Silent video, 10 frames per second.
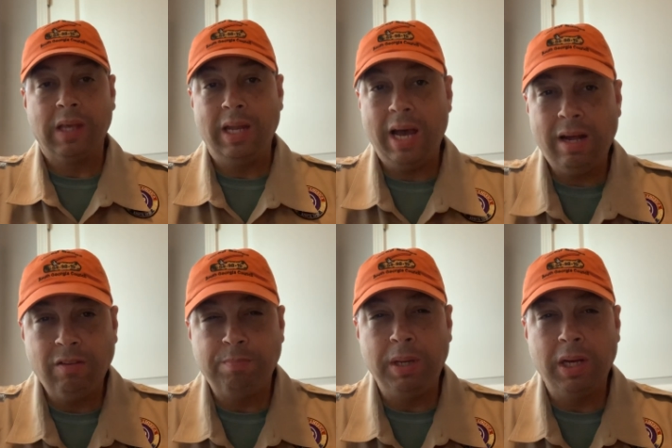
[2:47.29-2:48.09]
And how
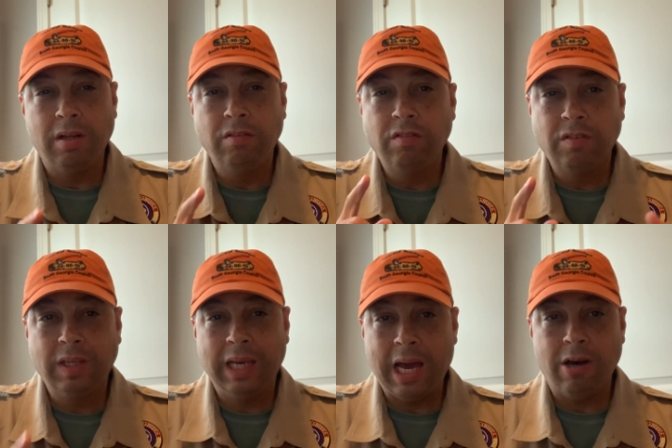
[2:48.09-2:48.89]
does being a
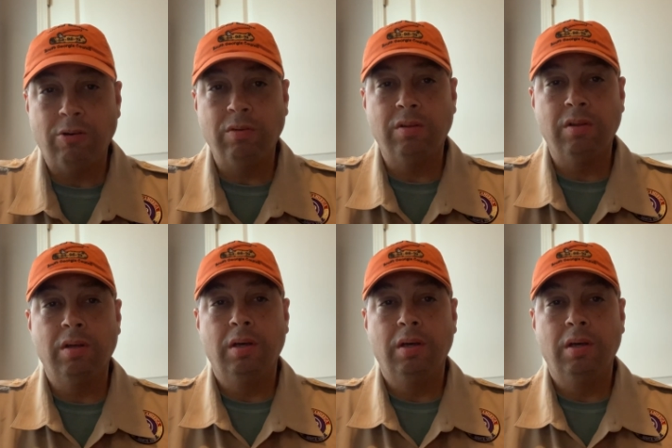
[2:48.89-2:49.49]
scout,